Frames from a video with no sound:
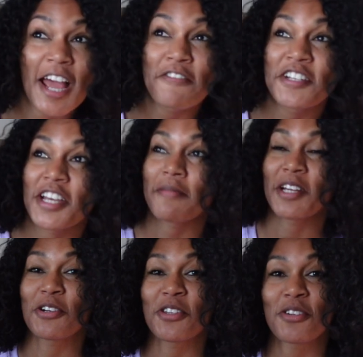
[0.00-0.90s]
Every time I
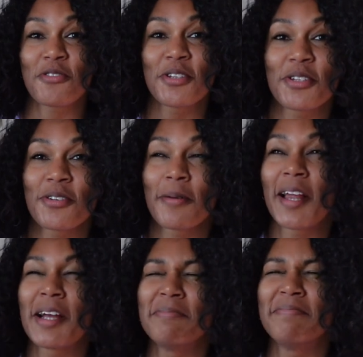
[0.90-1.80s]
go to the grocery store, I'm
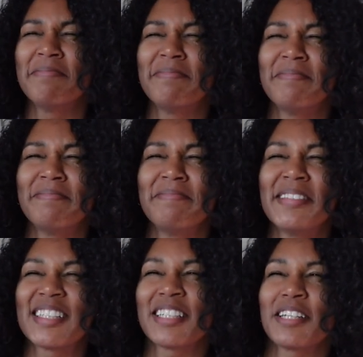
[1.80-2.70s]
like,
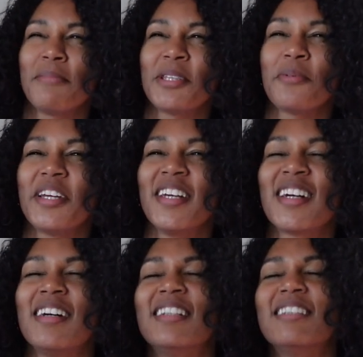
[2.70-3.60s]
is this gonna be the week?